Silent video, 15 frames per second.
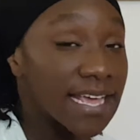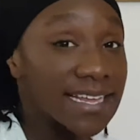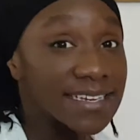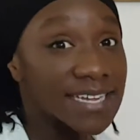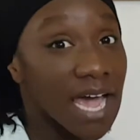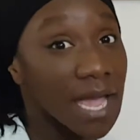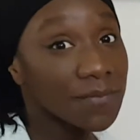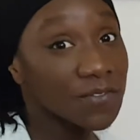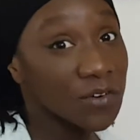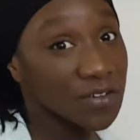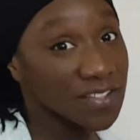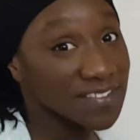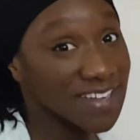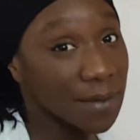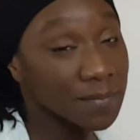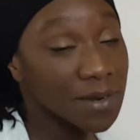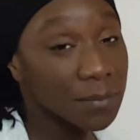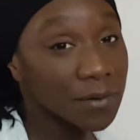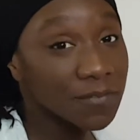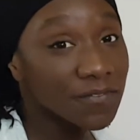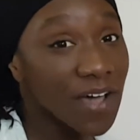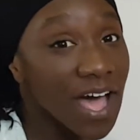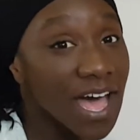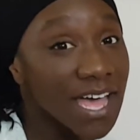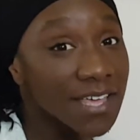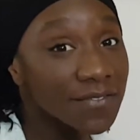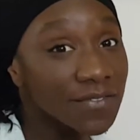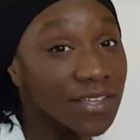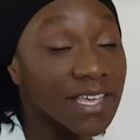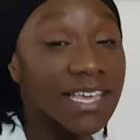Time for step number 5.
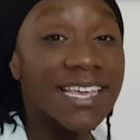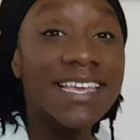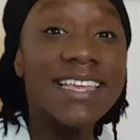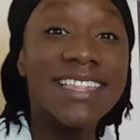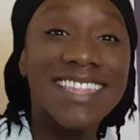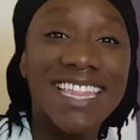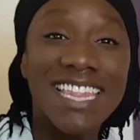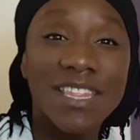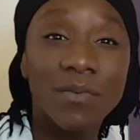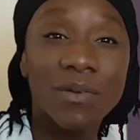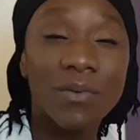Since we